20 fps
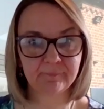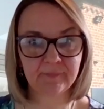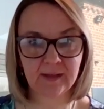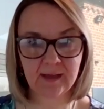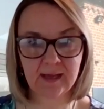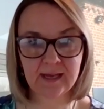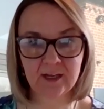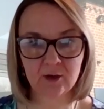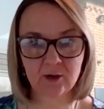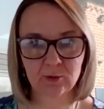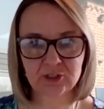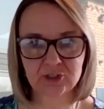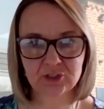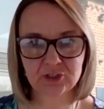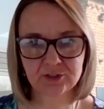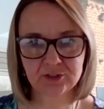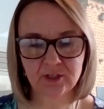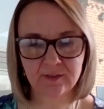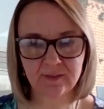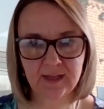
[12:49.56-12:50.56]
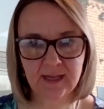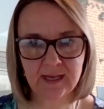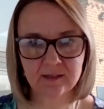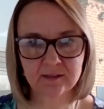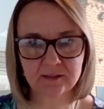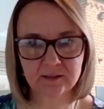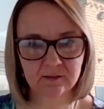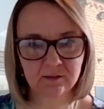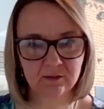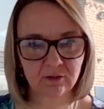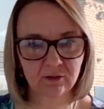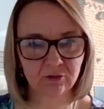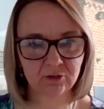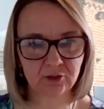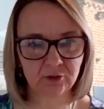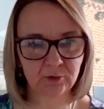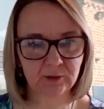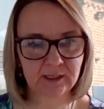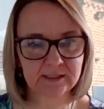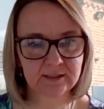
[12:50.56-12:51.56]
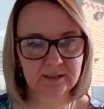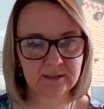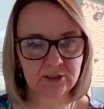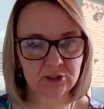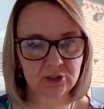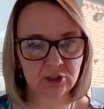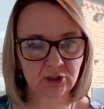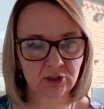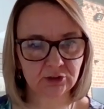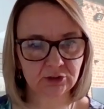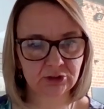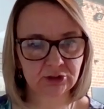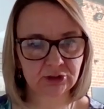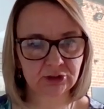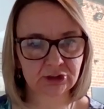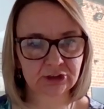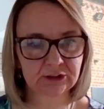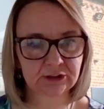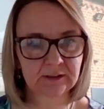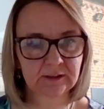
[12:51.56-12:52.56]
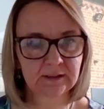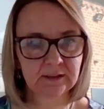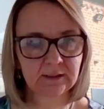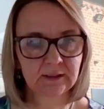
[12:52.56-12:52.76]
yeah, any questions on that, do get in touch.